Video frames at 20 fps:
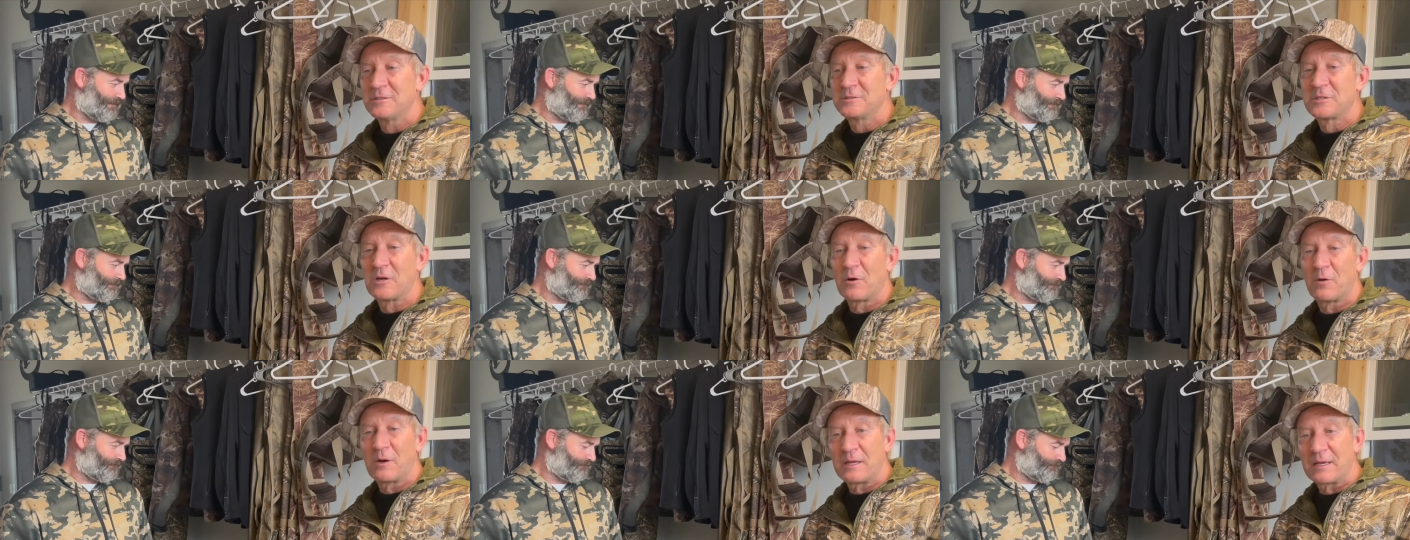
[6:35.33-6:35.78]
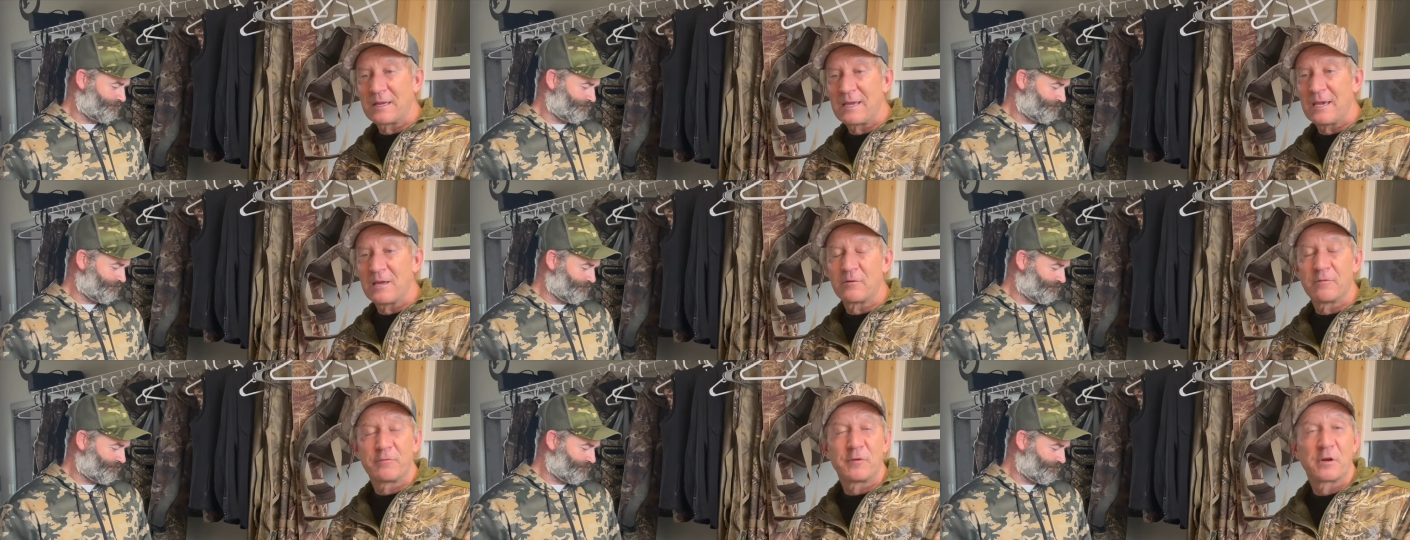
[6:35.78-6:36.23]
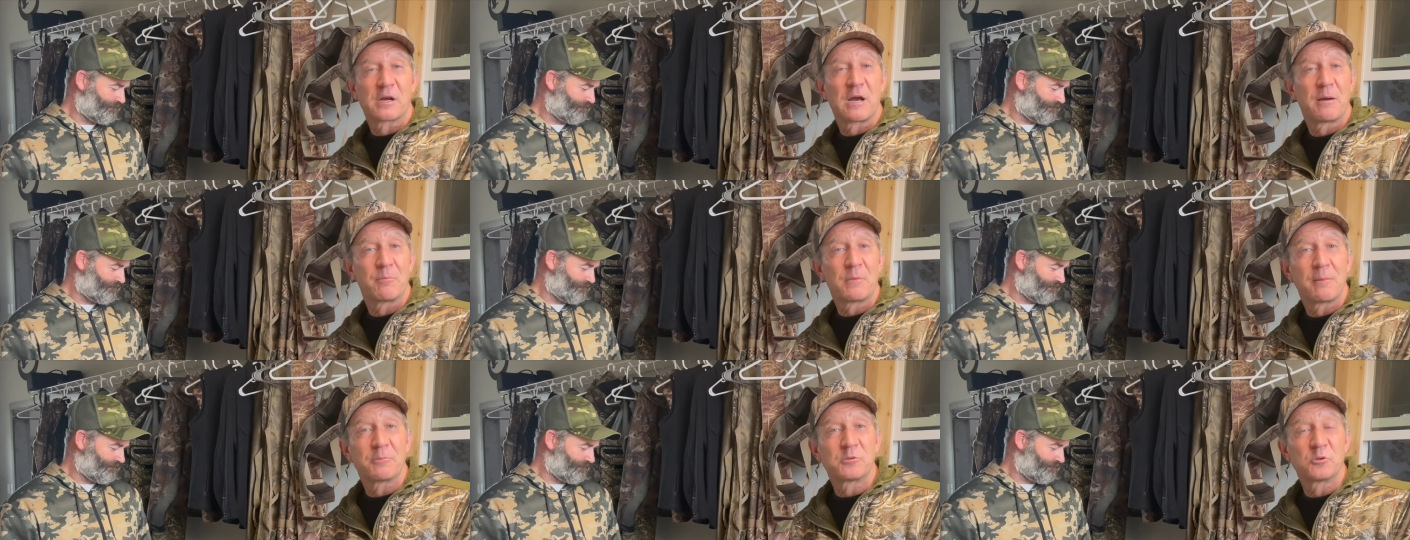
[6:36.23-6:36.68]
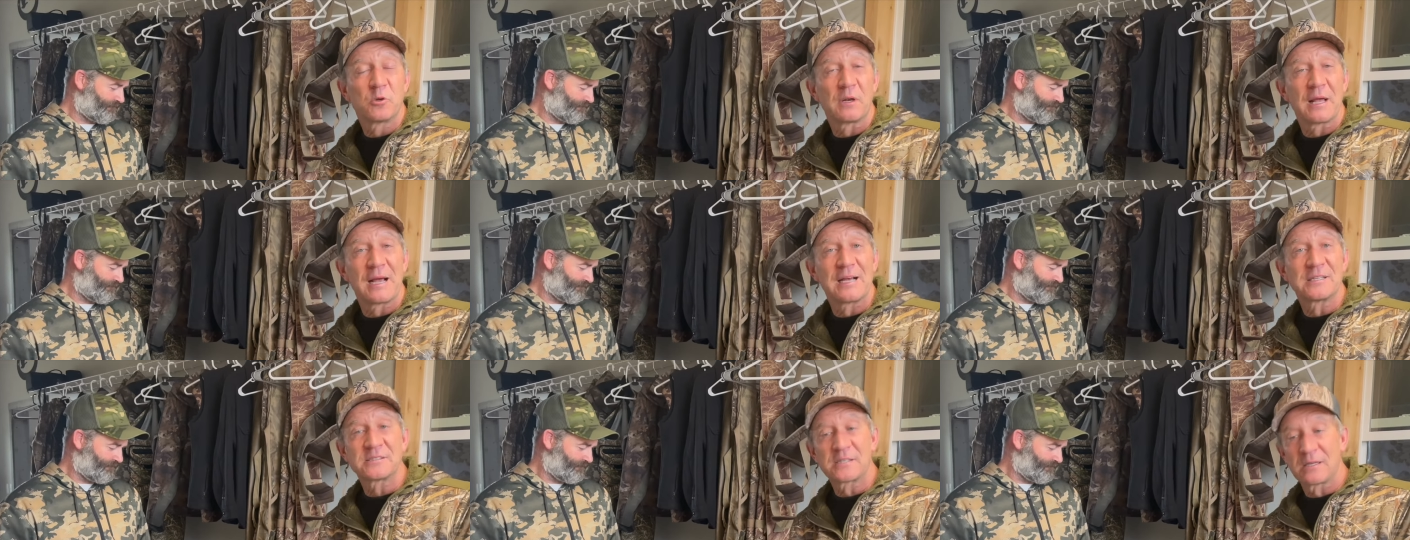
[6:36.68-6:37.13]
Speaker 1: so again, if you're coming up to
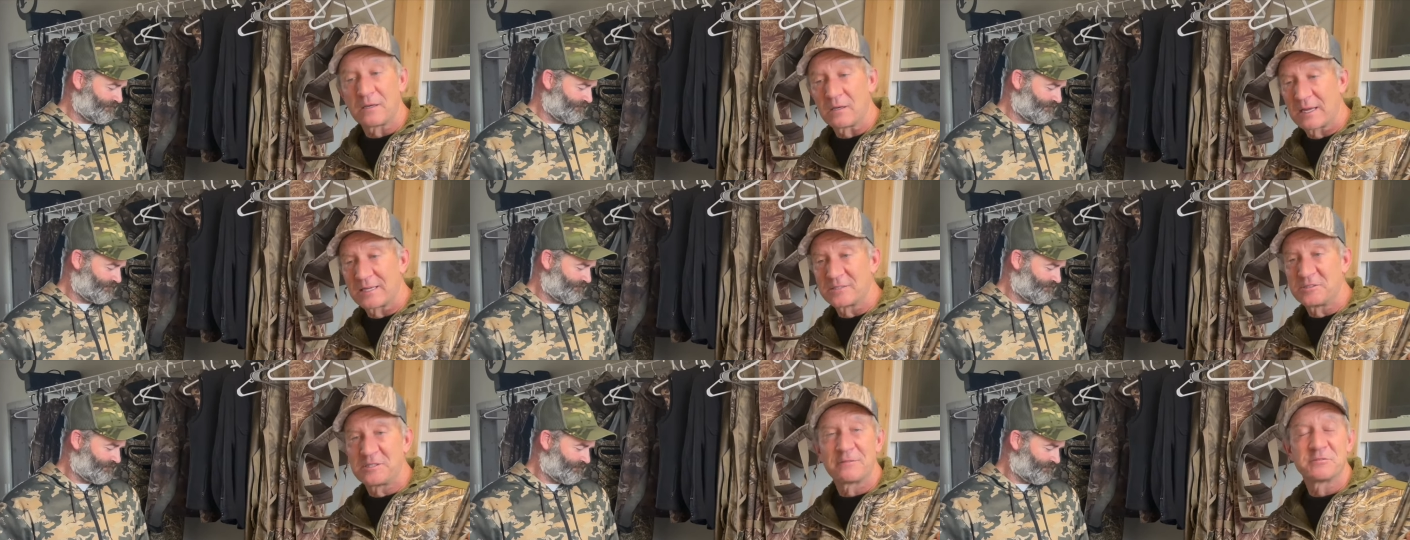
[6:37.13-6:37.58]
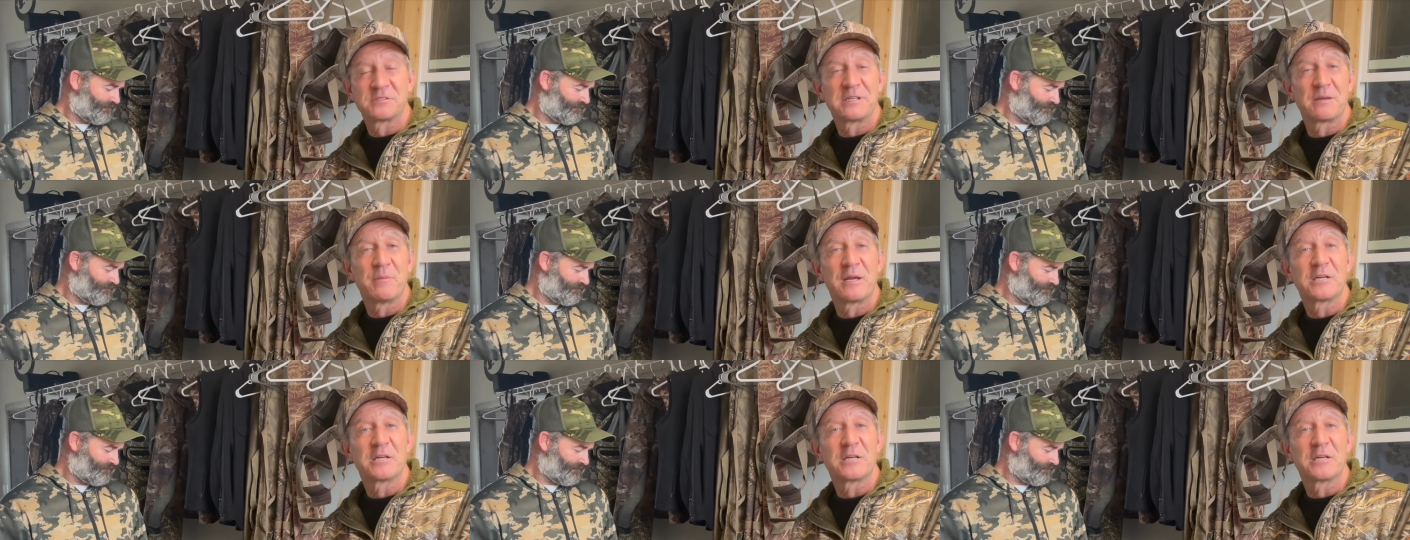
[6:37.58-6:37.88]
Alaska, like Jeff said,